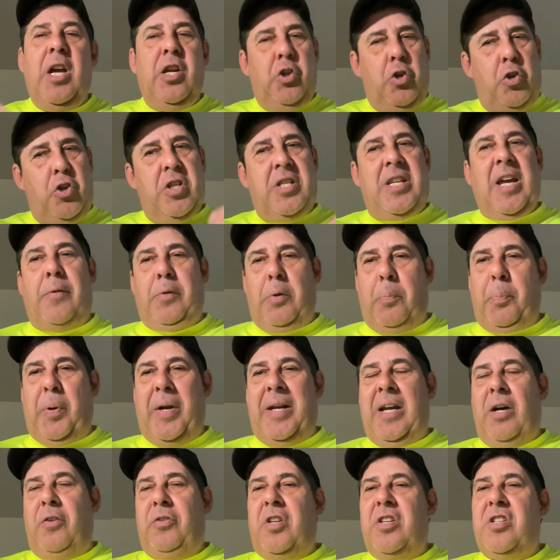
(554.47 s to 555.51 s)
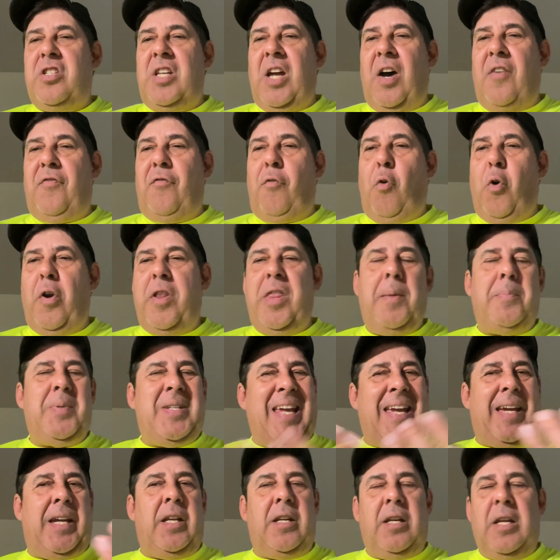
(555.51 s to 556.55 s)
You just have to print out the stuff for them,
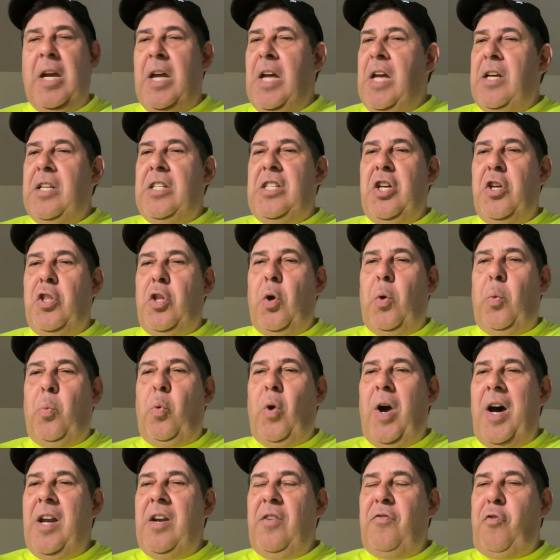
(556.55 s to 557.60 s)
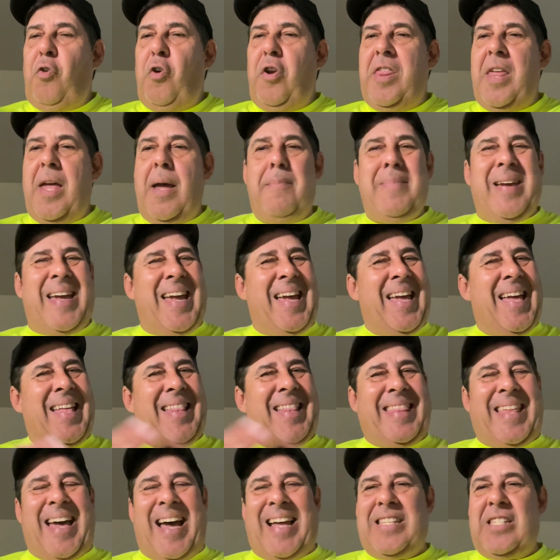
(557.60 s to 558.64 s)
take it to the run for them,
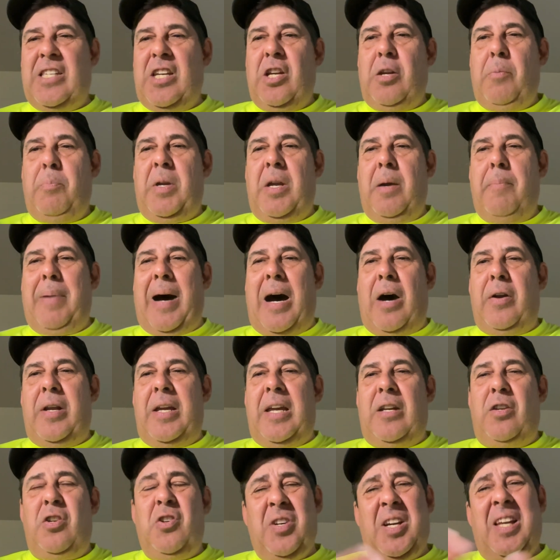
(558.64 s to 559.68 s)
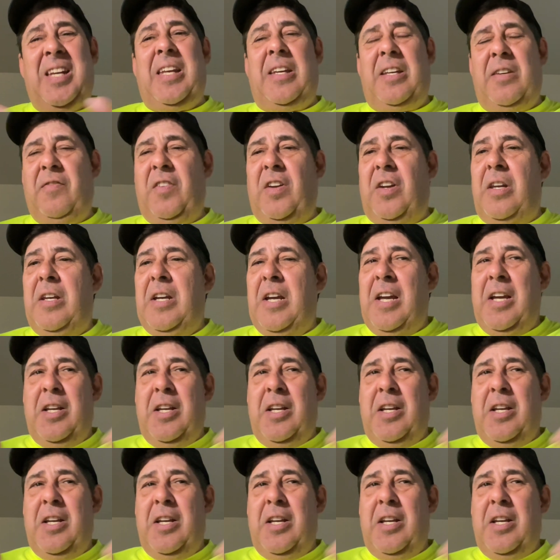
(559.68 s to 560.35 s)
and that's going to be about it. You can even